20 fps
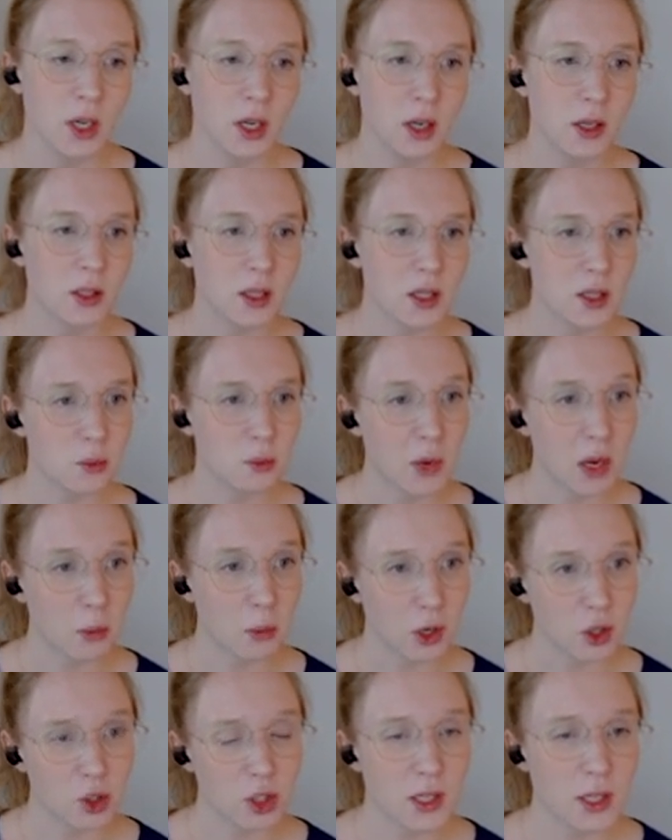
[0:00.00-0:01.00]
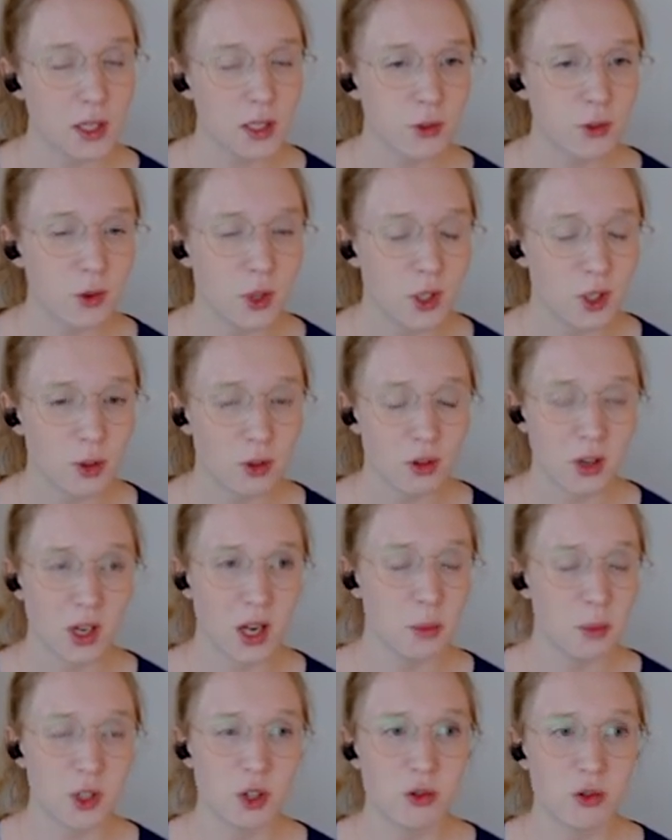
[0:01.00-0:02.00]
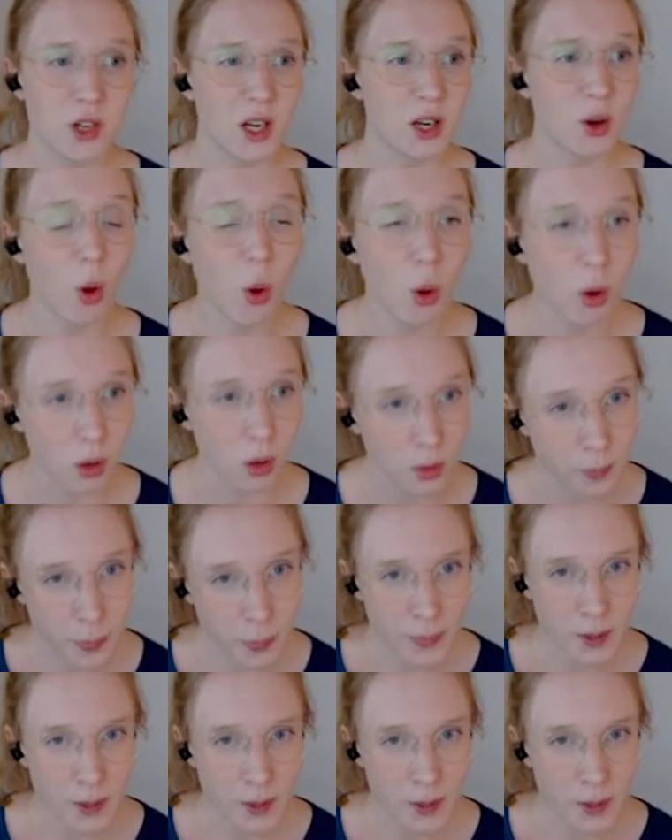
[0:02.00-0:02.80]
It doesn't make much sense for it to climb a tree at all.